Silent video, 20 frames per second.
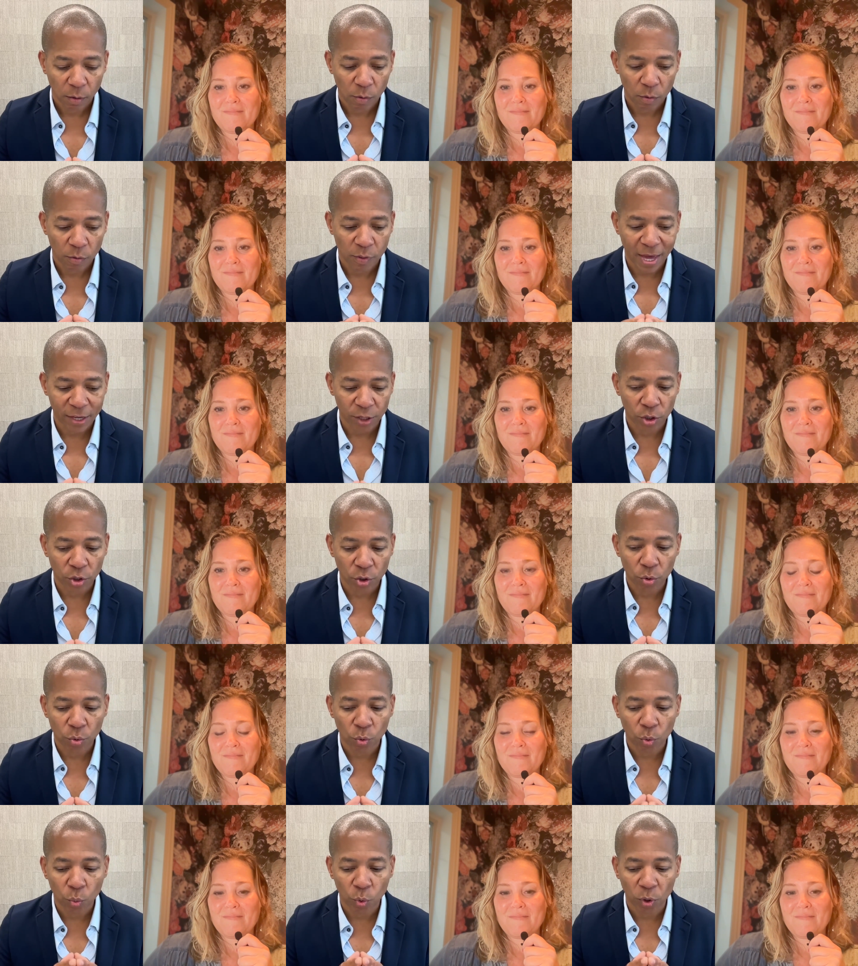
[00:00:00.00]
Speaker 1: that
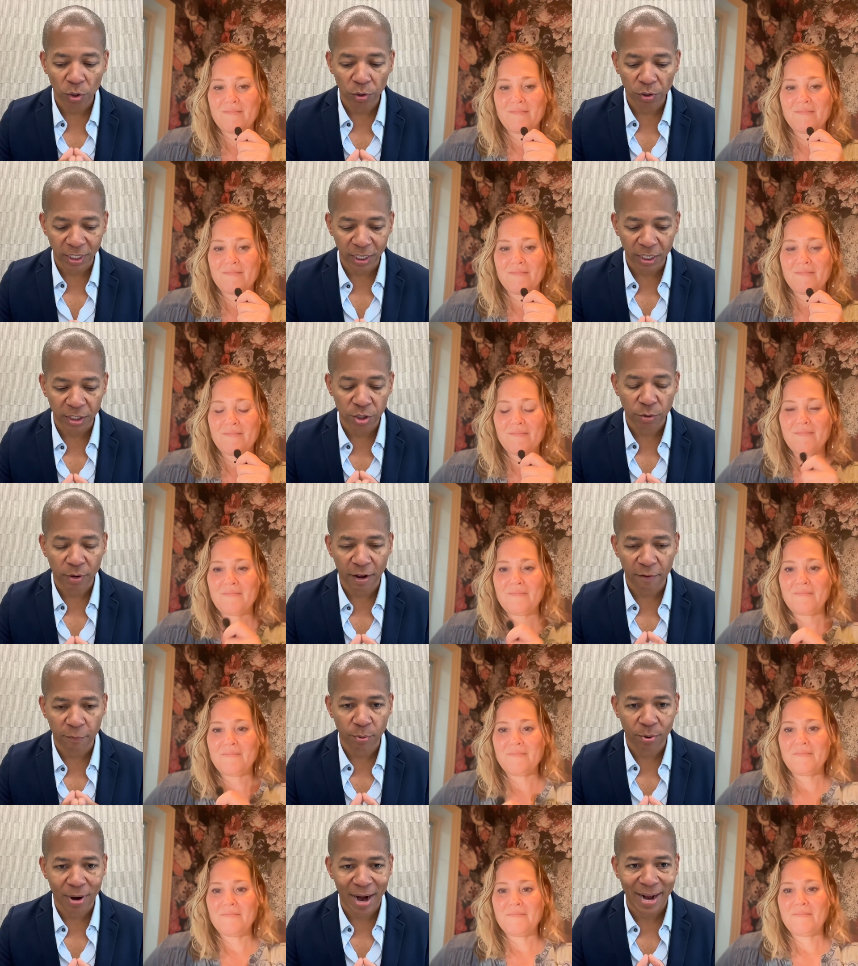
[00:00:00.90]
you will need to
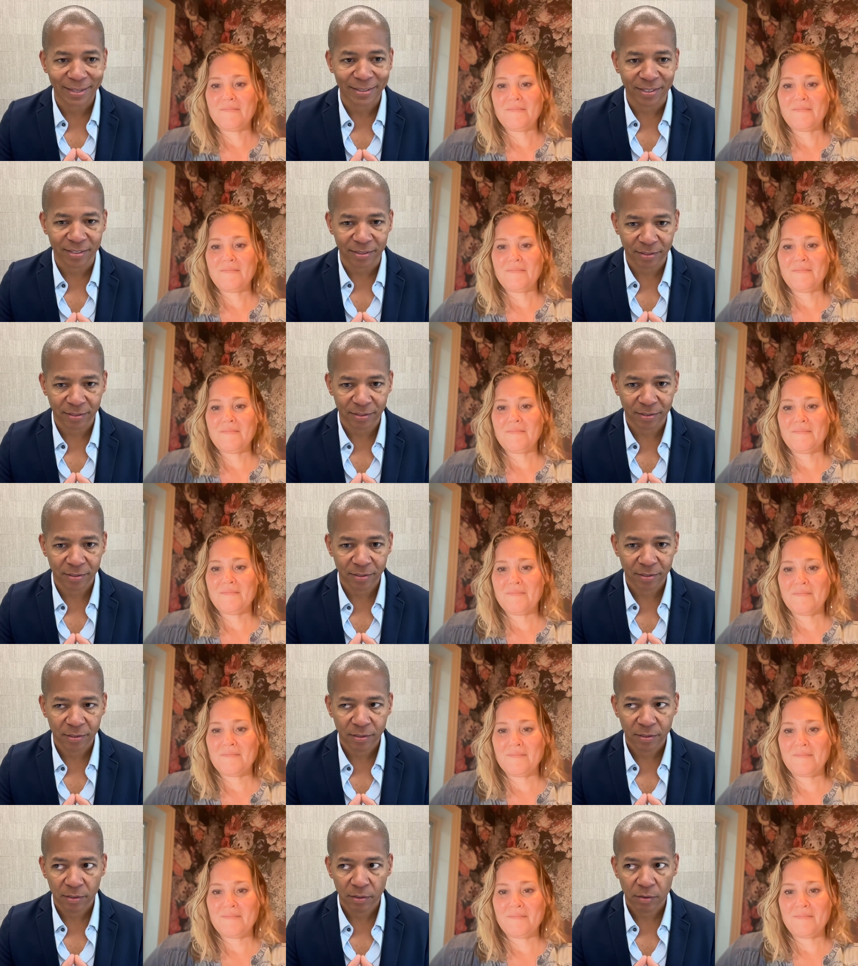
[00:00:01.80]
have practiced
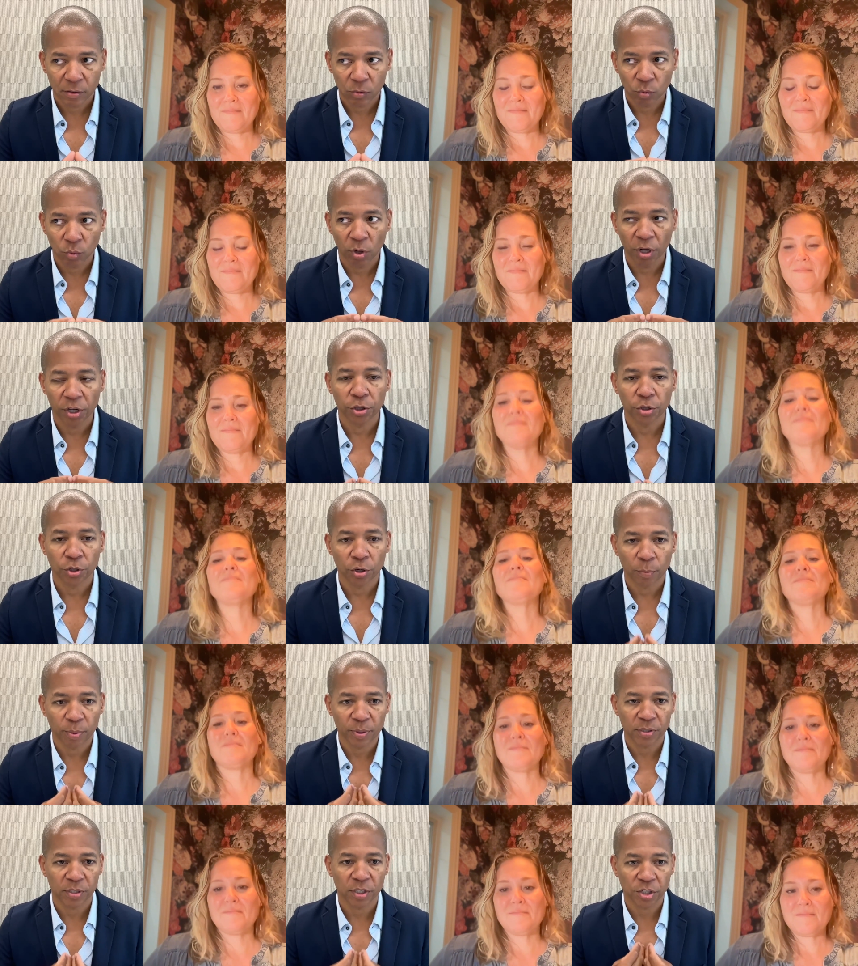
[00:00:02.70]
what your
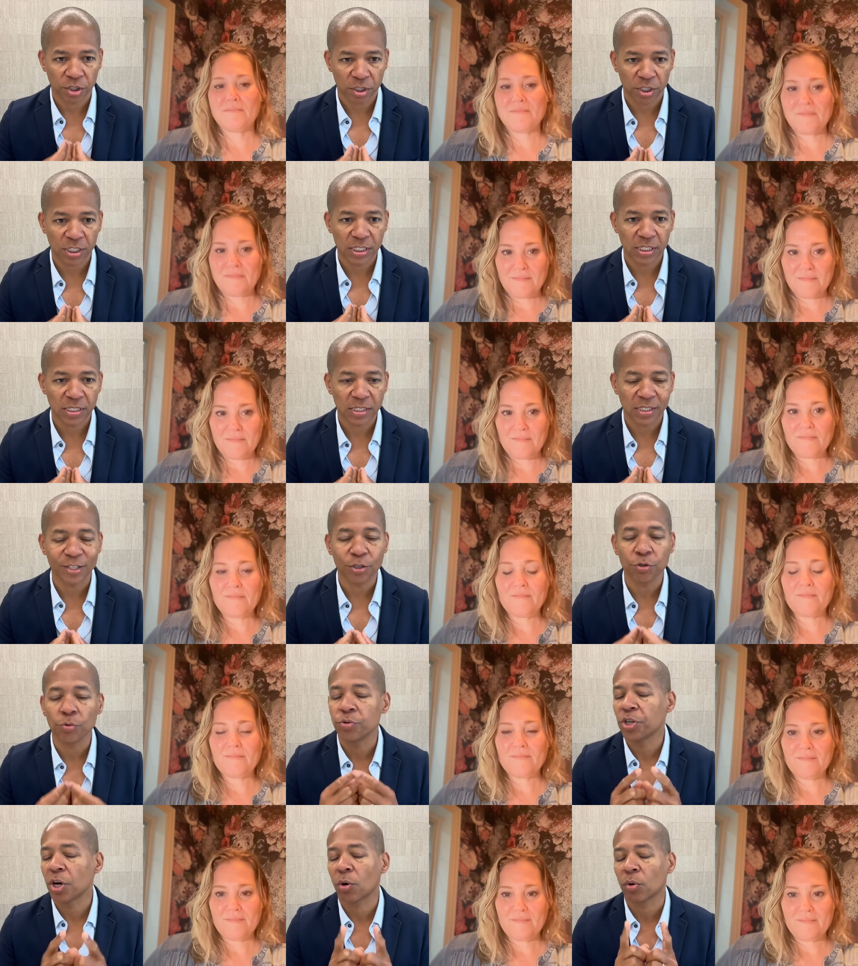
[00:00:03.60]
position is and
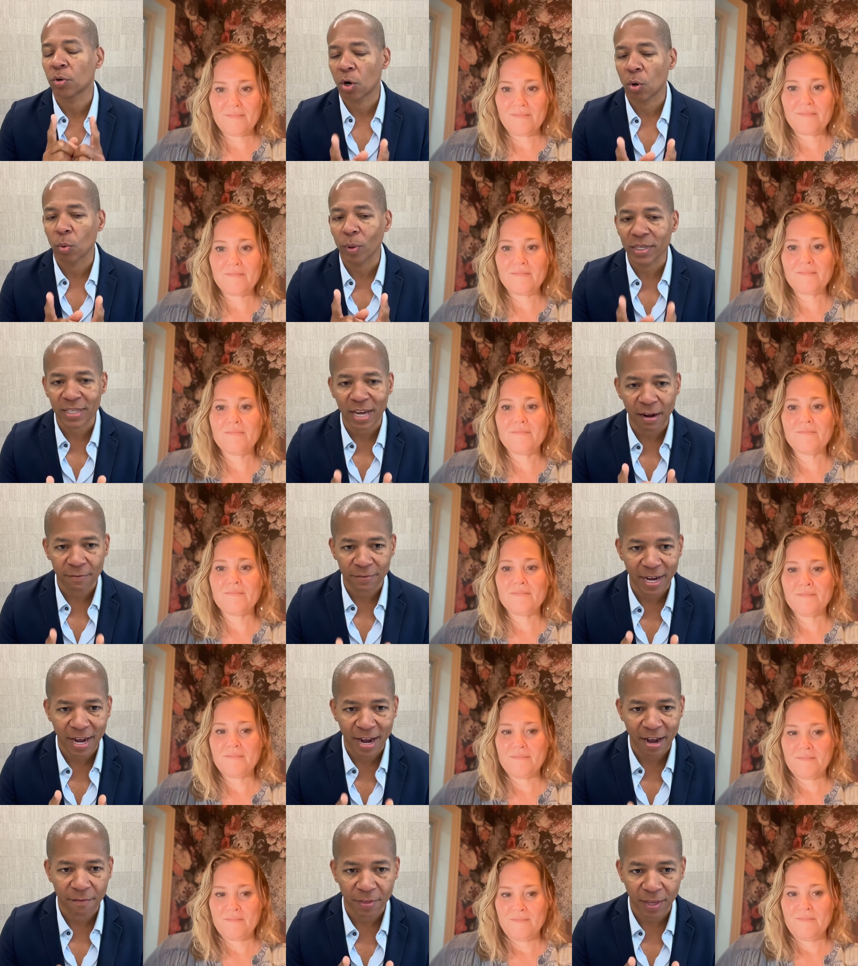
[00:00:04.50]
you don't always have
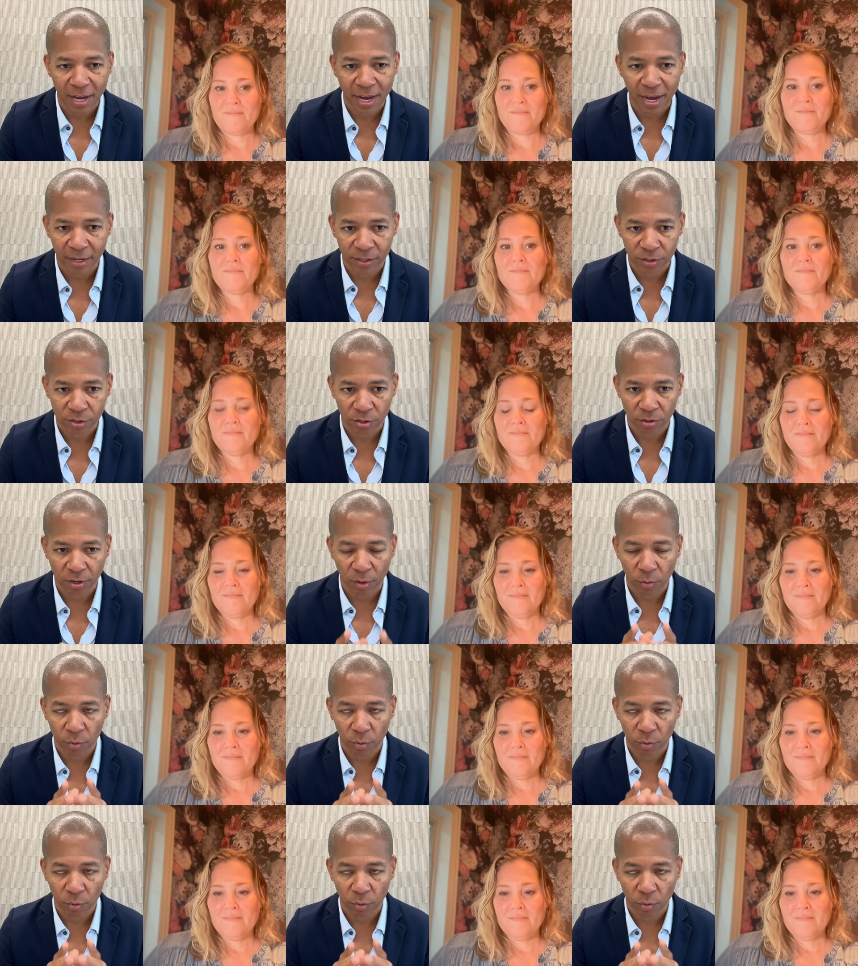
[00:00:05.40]
to have the answer.